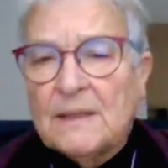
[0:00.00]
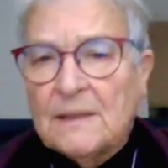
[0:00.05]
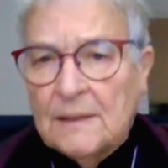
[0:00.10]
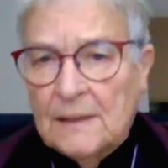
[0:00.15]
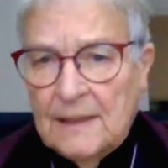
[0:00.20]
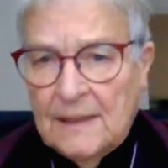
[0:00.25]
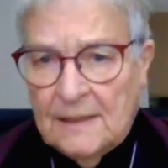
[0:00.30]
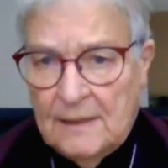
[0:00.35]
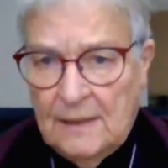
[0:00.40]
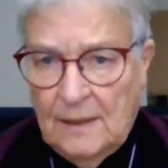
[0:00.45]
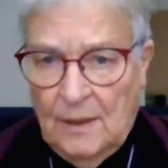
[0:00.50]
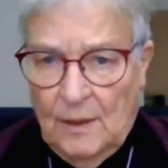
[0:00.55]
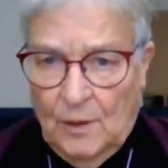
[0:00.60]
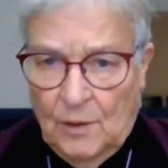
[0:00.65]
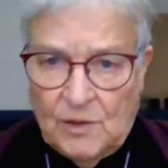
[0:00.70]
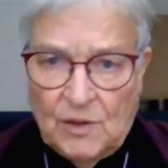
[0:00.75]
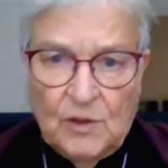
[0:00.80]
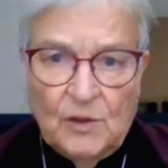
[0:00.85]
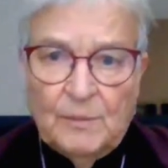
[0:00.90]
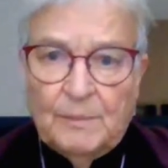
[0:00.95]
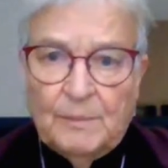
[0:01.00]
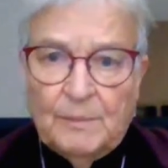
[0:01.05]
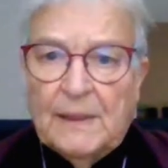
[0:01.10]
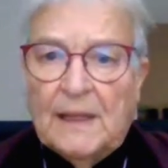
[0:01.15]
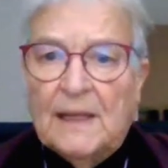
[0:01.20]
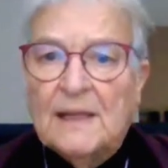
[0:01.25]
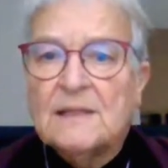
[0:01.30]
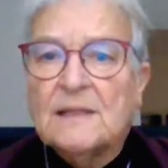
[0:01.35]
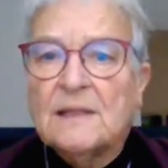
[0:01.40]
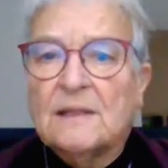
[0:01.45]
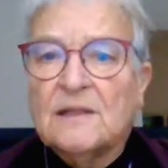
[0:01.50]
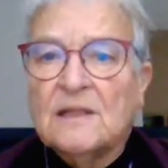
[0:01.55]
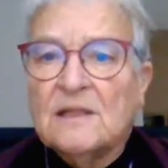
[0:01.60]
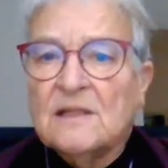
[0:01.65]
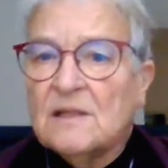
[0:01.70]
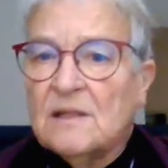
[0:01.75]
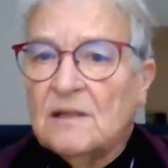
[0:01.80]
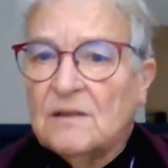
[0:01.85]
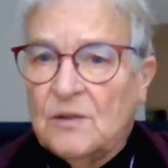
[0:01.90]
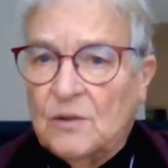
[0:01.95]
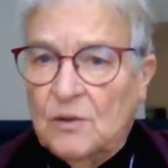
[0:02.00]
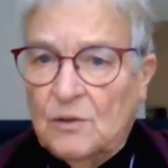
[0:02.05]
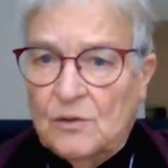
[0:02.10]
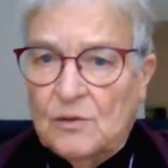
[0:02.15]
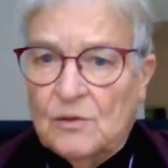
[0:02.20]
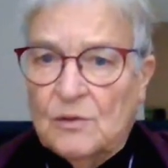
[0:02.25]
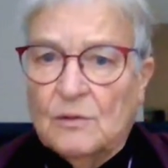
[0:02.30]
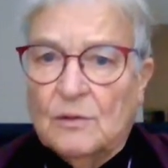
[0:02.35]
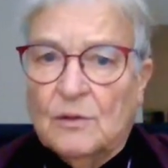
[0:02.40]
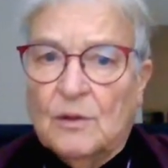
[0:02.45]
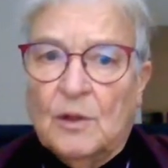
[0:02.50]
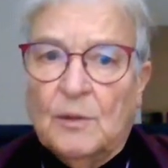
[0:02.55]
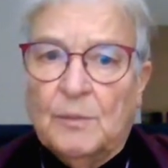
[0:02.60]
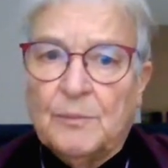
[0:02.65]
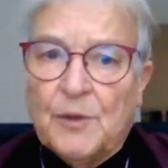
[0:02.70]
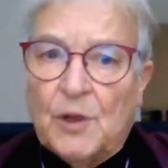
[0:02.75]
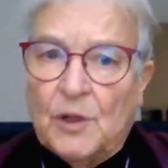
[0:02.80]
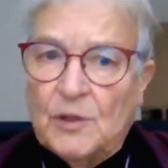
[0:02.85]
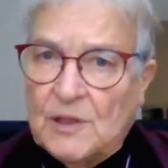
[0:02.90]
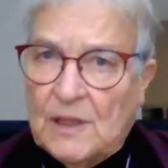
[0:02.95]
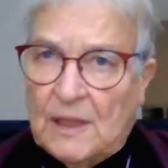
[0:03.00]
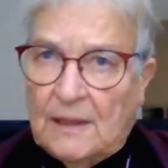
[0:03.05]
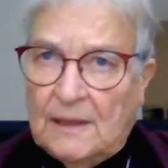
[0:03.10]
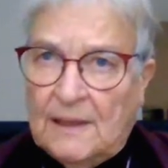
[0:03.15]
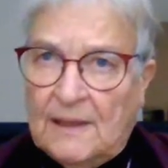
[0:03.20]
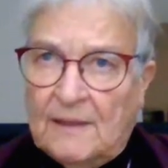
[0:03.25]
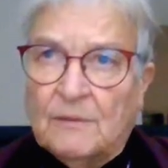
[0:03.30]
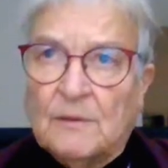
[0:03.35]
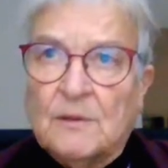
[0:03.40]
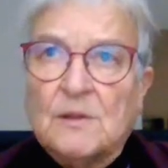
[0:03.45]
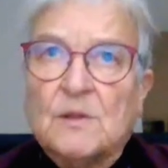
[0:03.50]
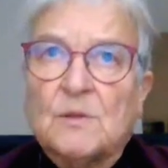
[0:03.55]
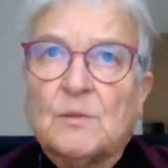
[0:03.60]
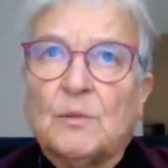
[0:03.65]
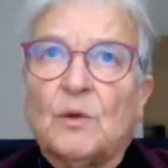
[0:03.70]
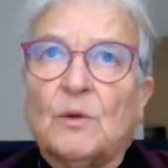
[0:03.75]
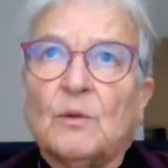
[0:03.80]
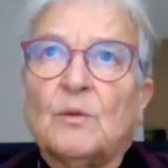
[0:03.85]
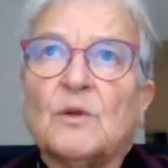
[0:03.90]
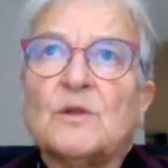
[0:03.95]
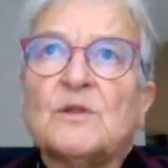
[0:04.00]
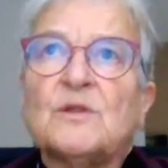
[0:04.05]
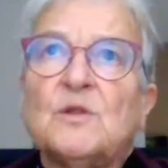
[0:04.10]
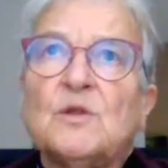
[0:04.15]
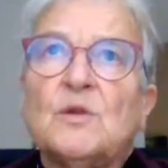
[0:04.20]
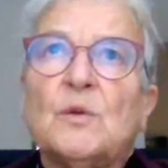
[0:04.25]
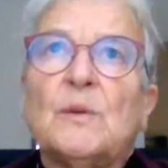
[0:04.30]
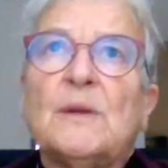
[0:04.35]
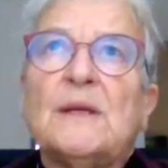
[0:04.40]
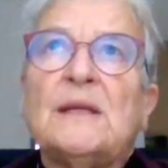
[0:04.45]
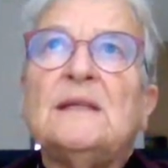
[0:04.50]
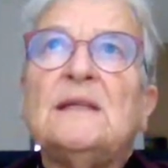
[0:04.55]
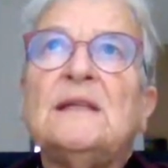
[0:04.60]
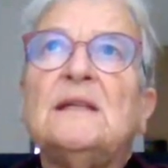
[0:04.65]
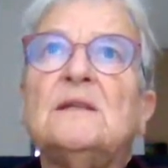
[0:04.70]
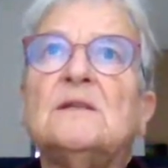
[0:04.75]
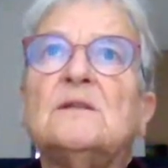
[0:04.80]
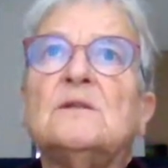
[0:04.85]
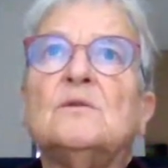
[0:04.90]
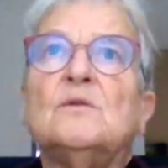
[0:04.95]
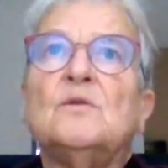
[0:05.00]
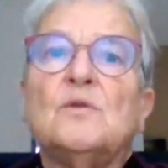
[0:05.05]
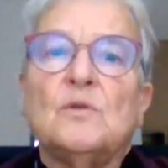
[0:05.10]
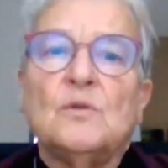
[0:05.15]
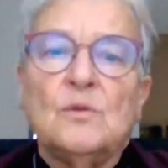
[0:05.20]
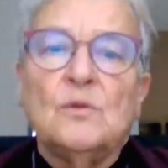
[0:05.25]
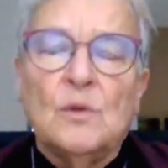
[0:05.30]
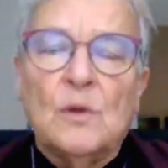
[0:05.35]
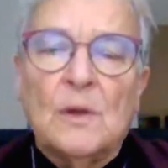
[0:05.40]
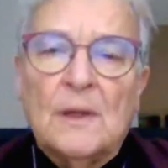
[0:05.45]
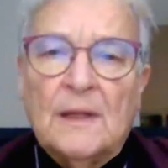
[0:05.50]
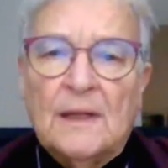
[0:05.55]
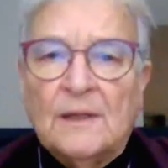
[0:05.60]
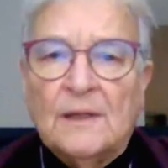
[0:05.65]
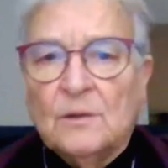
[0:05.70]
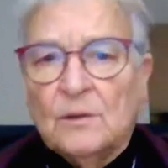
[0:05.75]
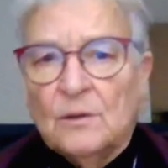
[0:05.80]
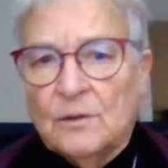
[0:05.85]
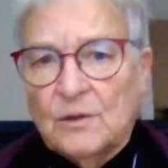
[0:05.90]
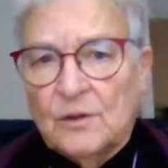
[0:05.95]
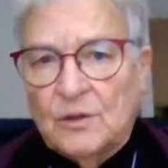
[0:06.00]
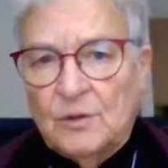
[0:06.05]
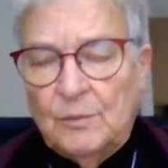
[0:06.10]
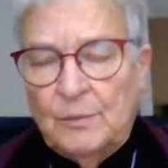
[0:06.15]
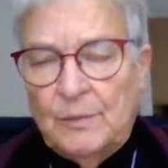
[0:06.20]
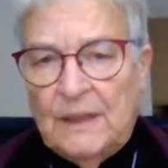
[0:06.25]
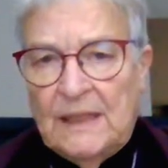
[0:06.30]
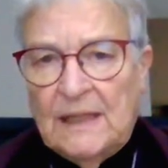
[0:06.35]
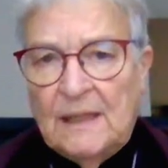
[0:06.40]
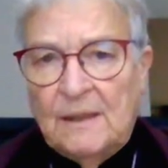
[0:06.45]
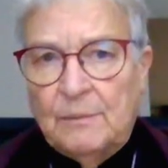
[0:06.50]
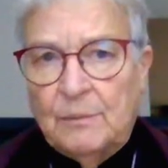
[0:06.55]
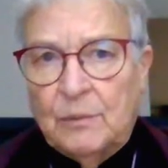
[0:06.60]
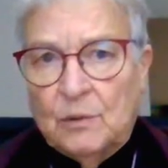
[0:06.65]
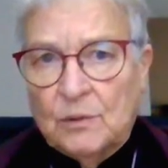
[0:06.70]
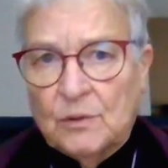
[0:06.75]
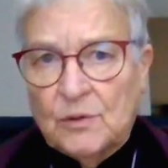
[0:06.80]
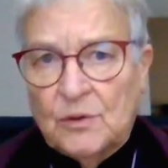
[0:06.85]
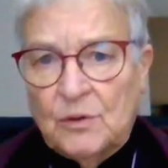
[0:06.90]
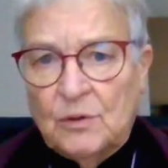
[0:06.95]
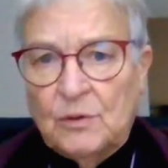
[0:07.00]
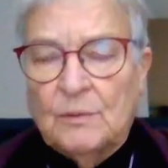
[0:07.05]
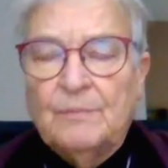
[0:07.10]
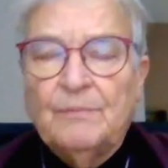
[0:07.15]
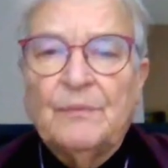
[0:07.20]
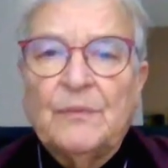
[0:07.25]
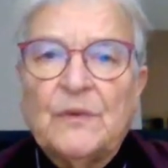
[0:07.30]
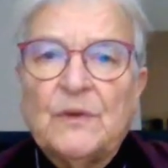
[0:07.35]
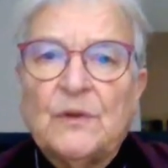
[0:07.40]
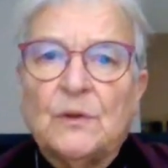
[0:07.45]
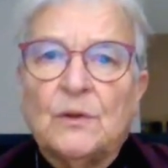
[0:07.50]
But it also applies at institutional project levels. What do we need to do in order to be able to